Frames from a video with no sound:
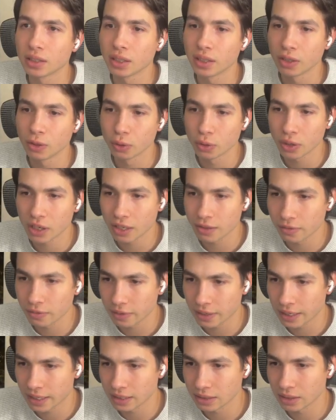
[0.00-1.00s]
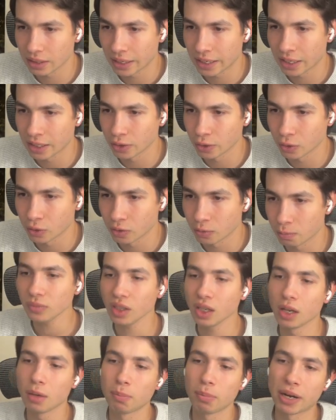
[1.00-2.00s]
here you can find another
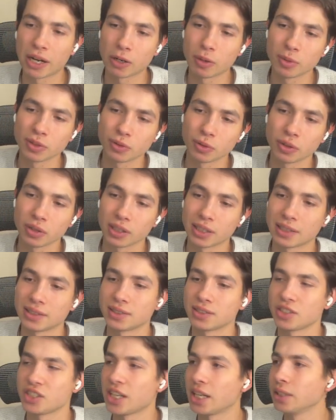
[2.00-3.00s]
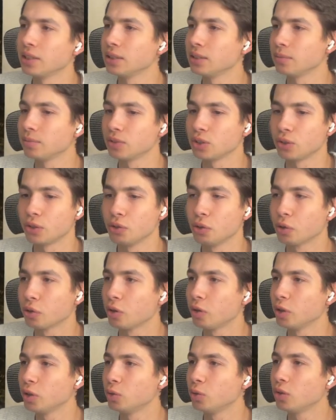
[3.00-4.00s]
parameter that's channel. So you're
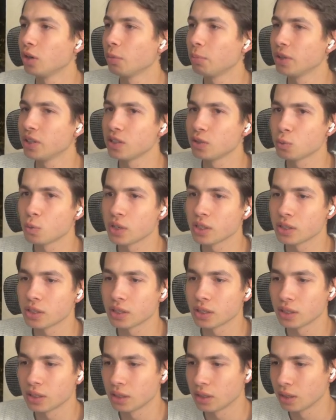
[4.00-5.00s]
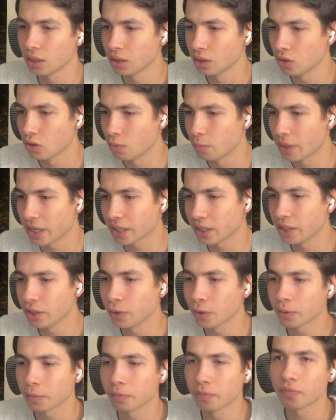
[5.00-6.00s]
going to copy this one, go back
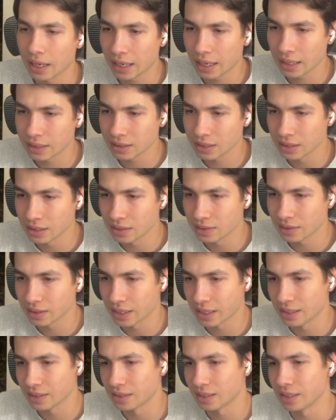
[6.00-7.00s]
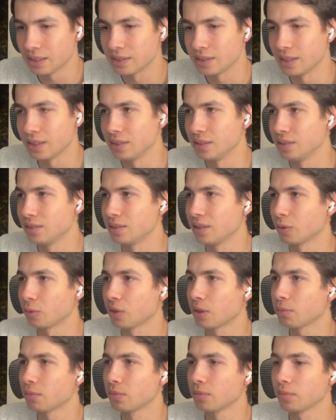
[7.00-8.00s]
here, and in this case, it's
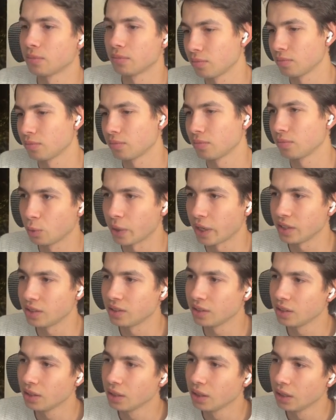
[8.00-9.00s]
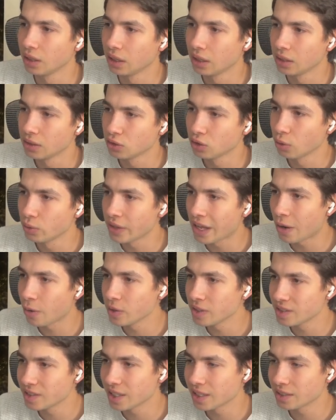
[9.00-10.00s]
Instagram. Great. So now
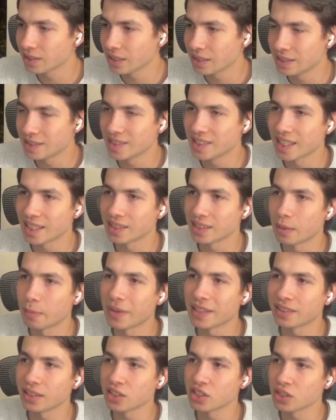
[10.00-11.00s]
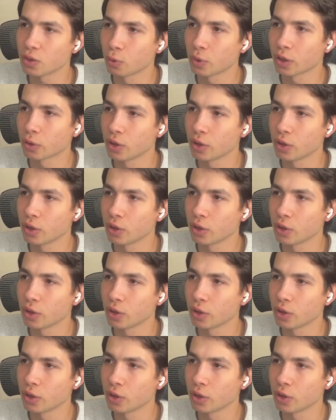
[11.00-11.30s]
it sent the message. We're